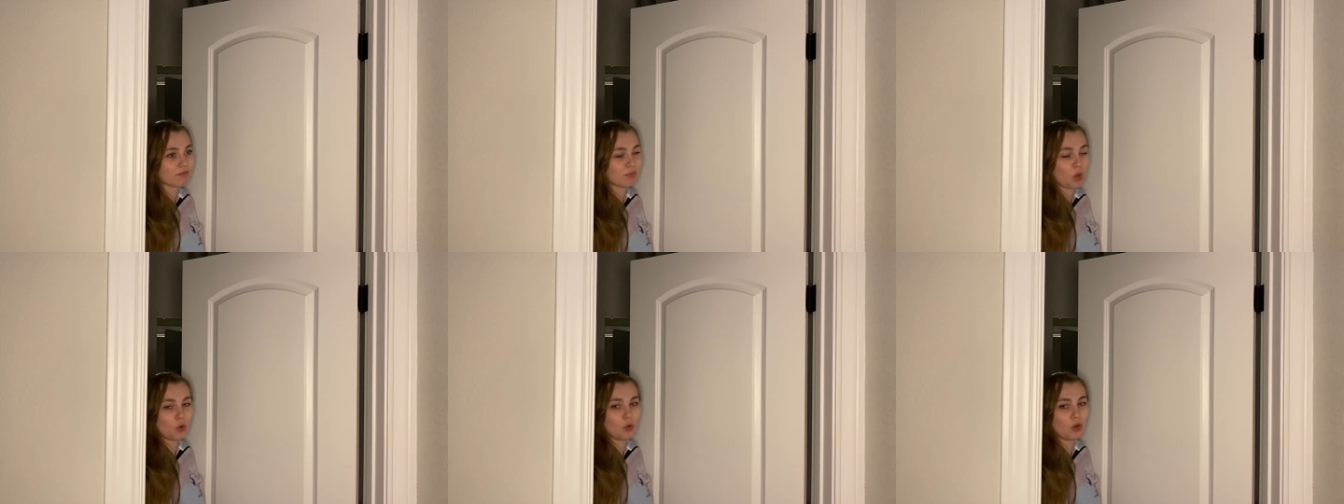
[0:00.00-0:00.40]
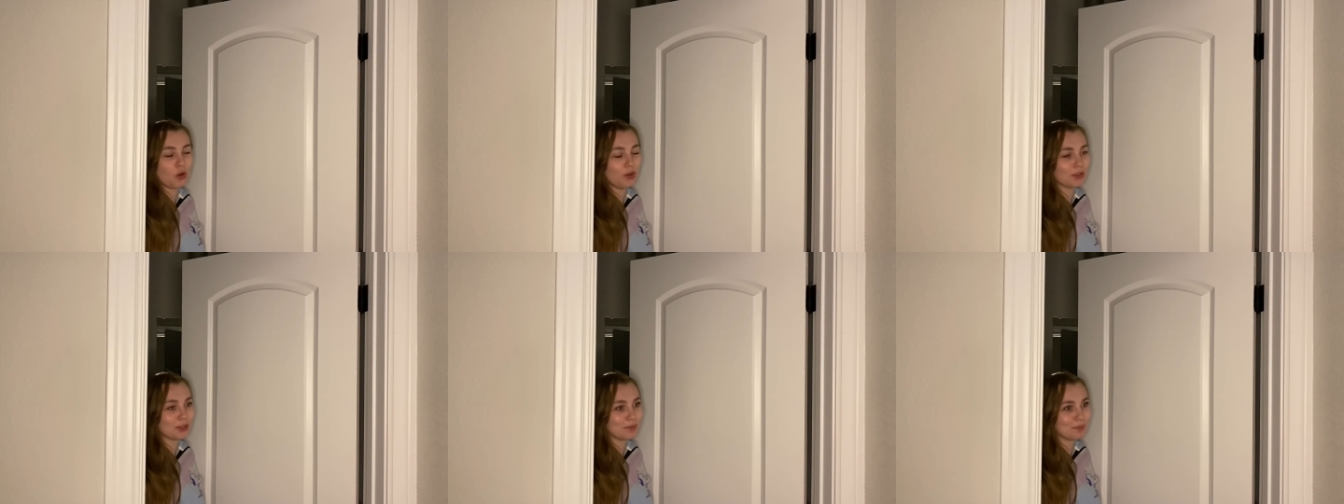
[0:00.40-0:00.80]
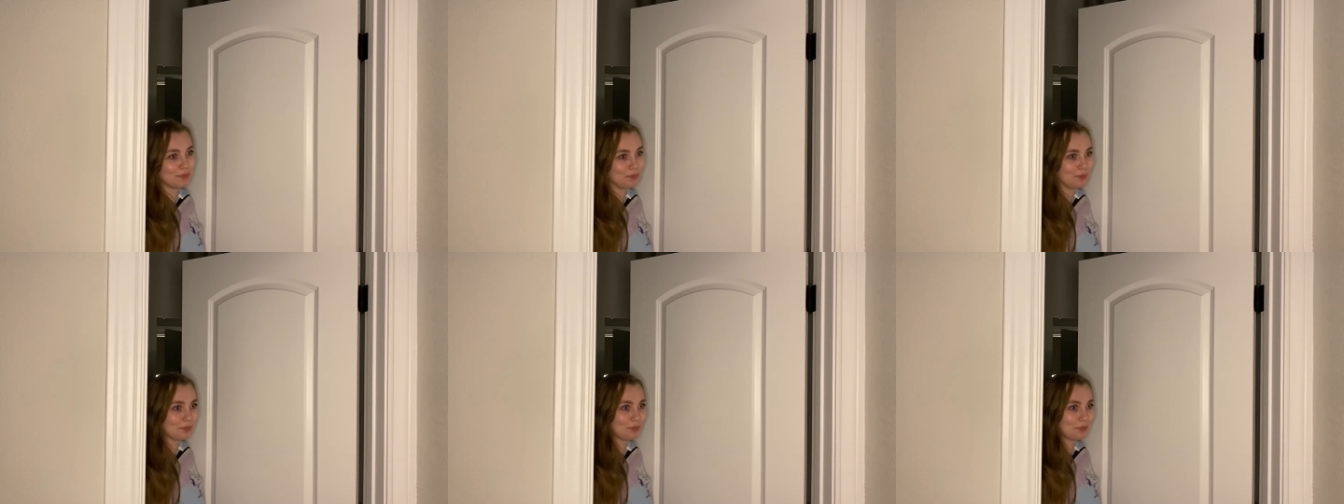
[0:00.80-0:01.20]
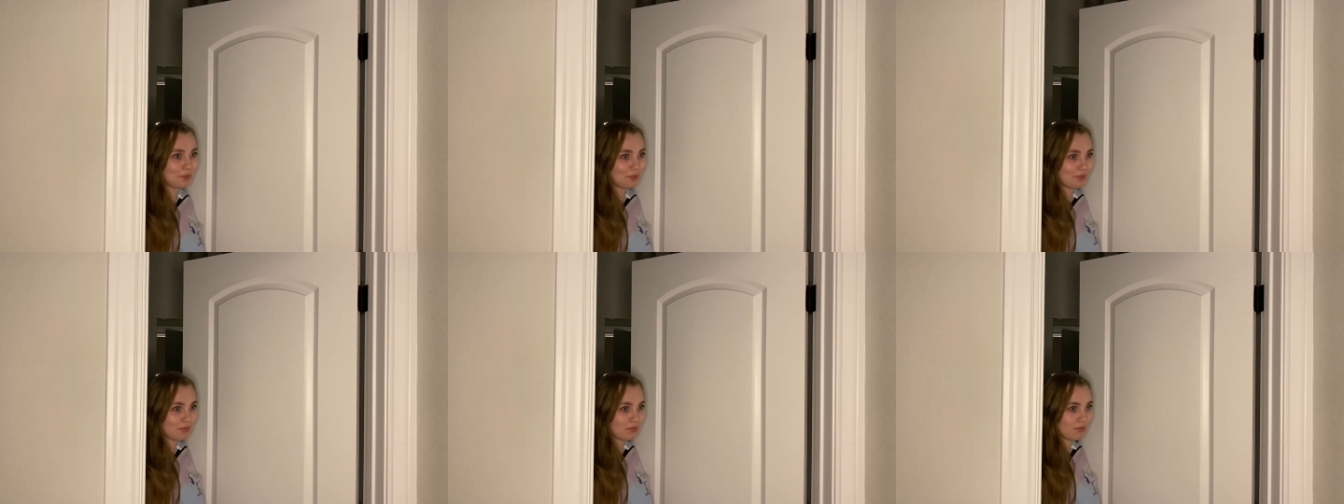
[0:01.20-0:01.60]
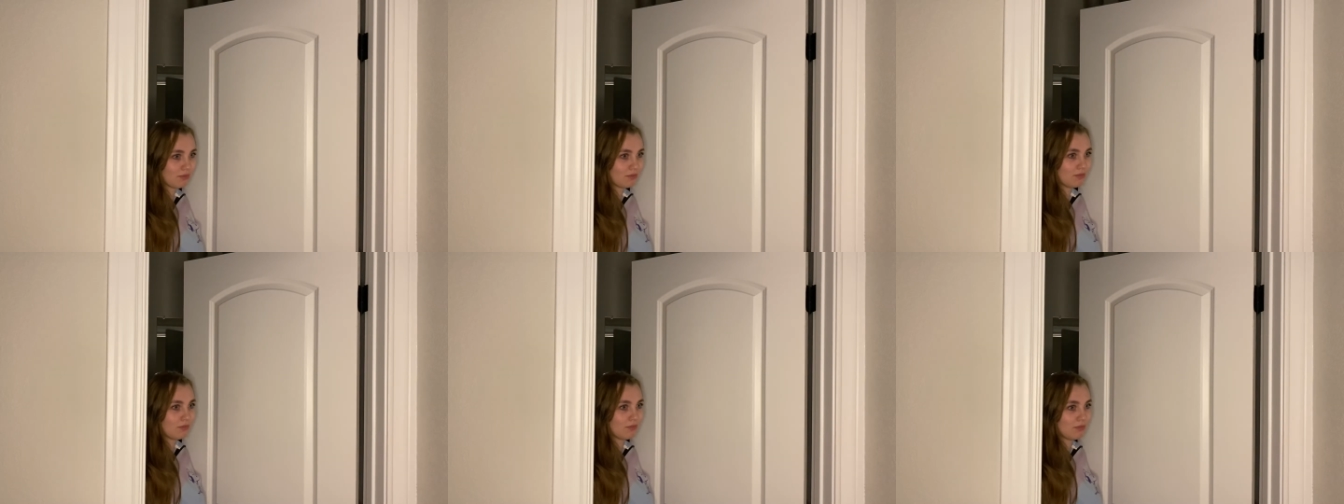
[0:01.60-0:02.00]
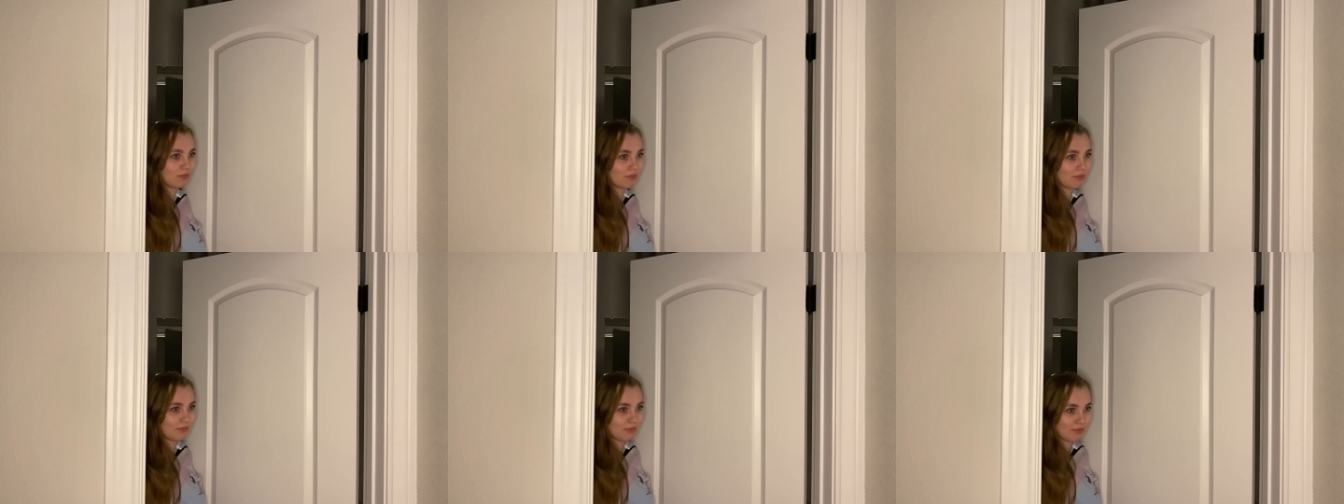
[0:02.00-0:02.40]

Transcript: Who called? What do you mean who called?